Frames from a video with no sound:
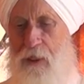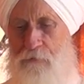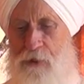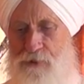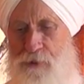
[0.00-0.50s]

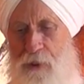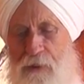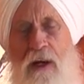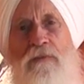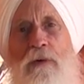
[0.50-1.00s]
every
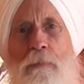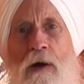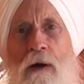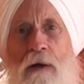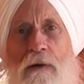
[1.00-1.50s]
joint, every
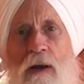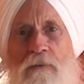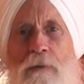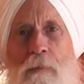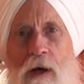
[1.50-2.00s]
part,
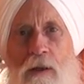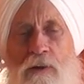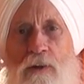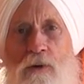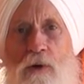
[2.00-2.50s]
every
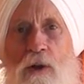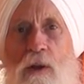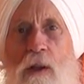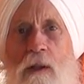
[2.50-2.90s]
molecule,